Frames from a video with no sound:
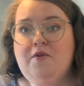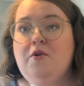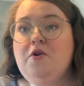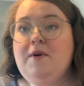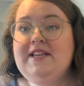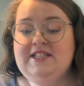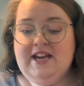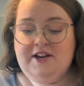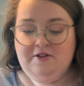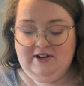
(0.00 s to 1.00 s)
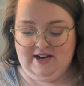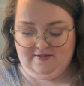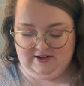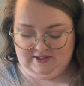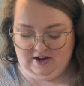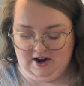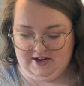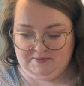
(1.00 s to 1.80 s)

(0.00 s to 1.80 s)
Always check your leaflets, guys,